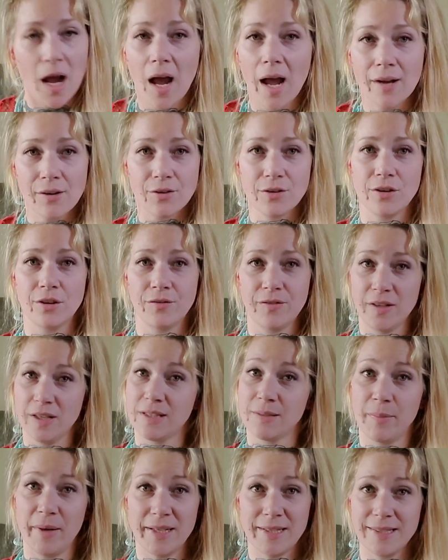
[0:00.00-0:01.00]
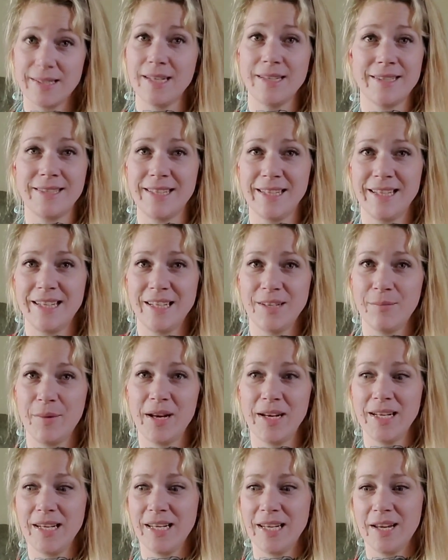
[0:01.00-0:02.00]
I don't know if this made sense to
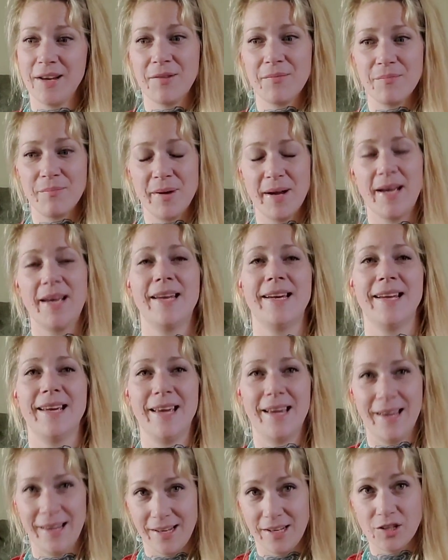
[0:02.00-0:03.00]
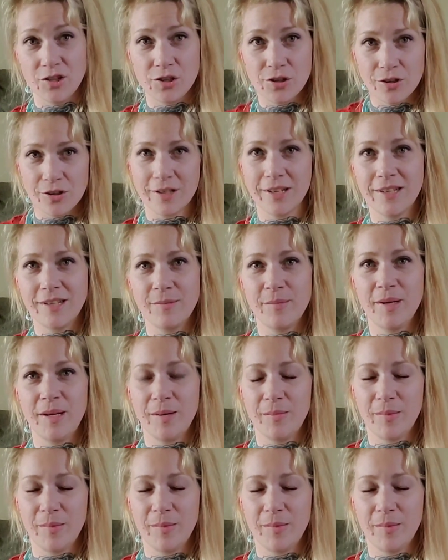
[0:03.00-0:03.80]
anybody, but it sure did to me,